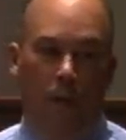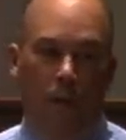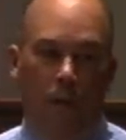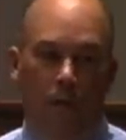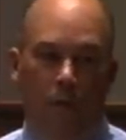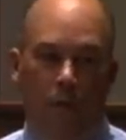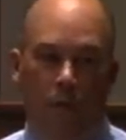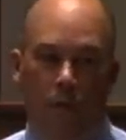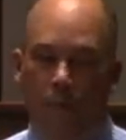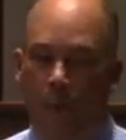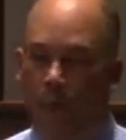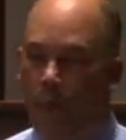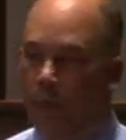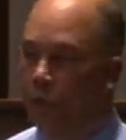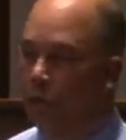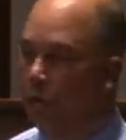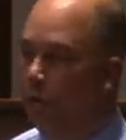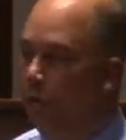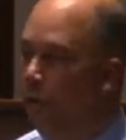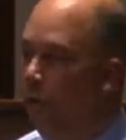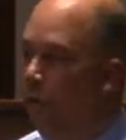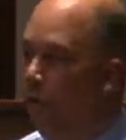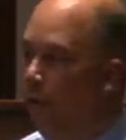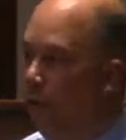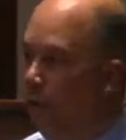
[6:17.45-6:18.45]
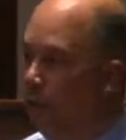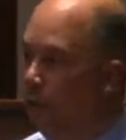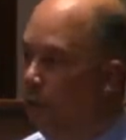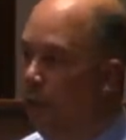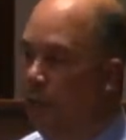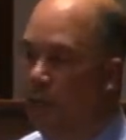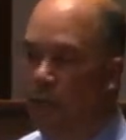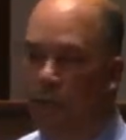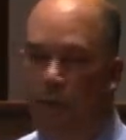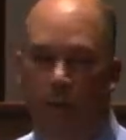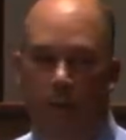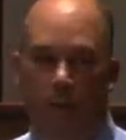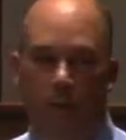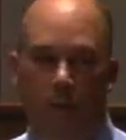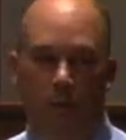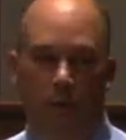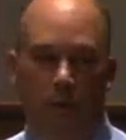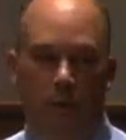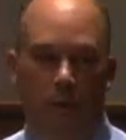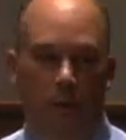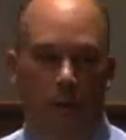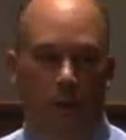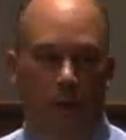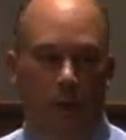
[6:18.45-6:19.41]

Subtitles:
spatial orientation